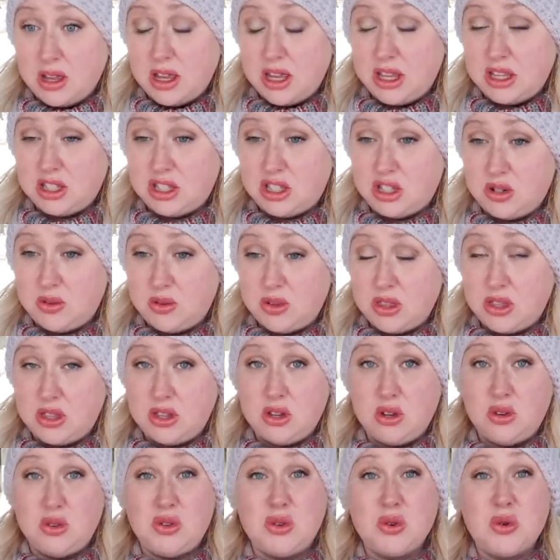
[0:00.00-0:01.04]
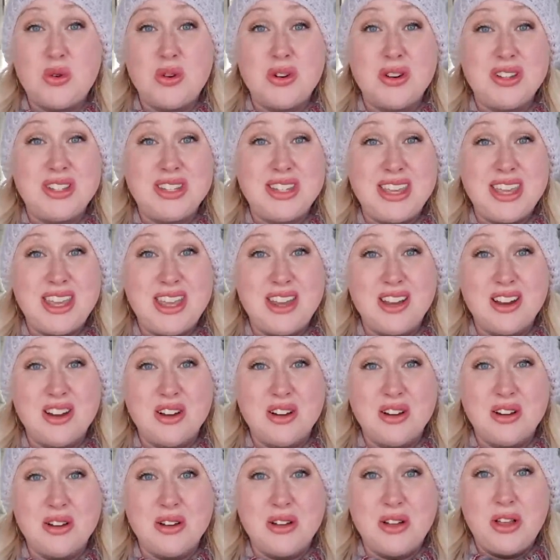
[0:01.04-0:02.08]
He's doing the new doors
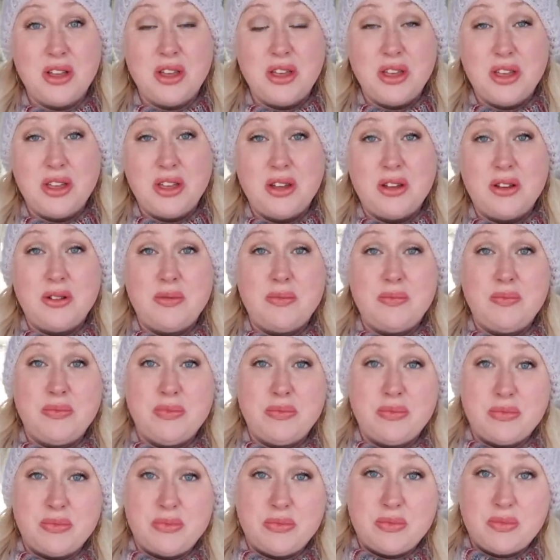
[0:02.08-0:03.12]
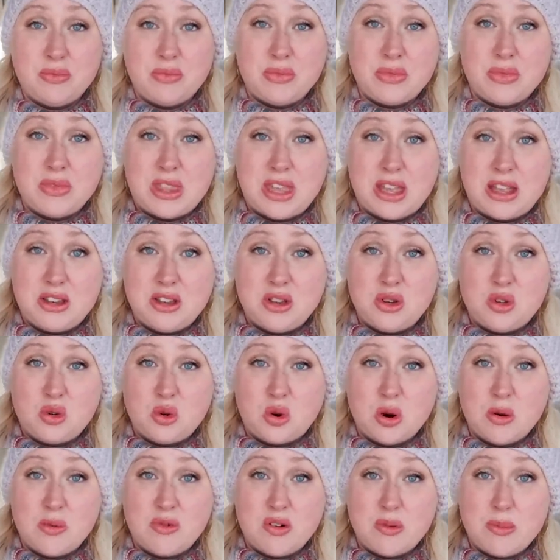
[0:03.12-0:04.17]
here, the new
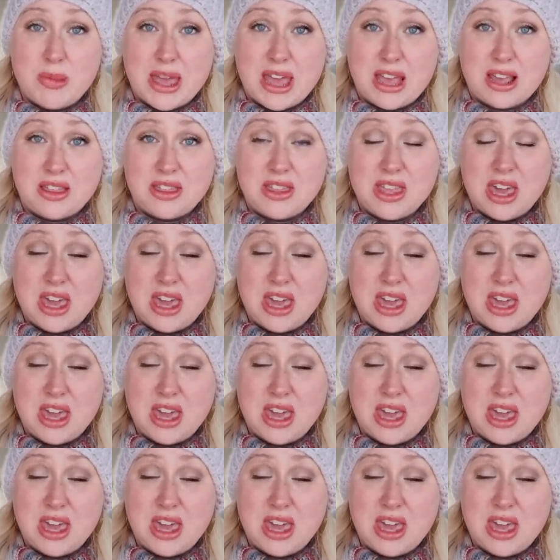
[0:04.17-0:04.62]
door for back